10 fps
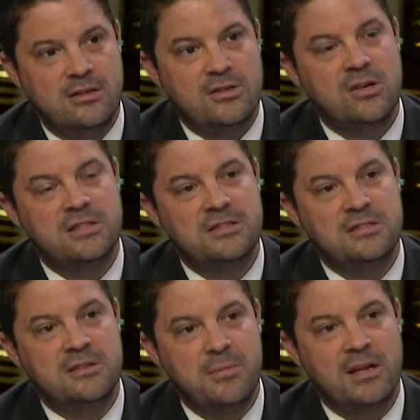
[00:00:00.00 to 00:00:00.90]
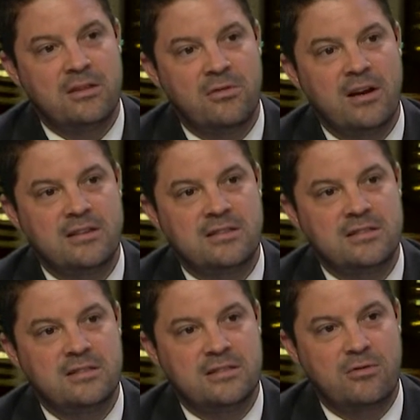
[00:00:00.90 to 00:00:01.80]
trusted to make the right
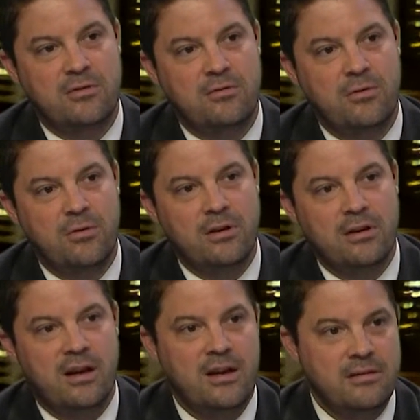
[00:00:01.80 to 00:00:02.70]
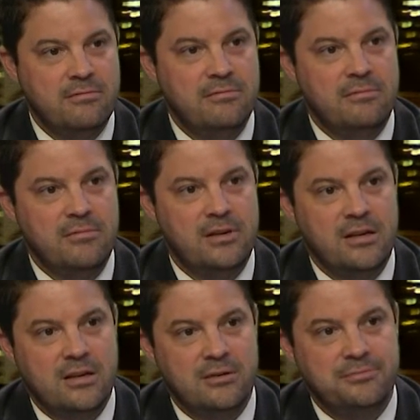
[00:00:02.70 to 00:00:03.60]
decisions going forward and not
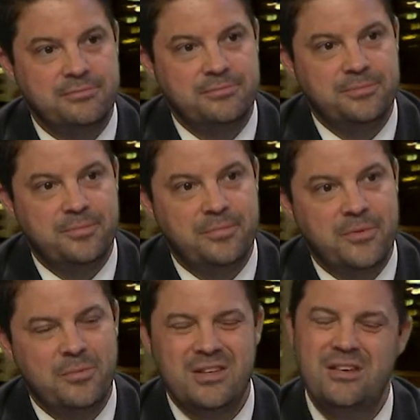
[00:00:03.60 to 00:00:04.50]
you know. Right. But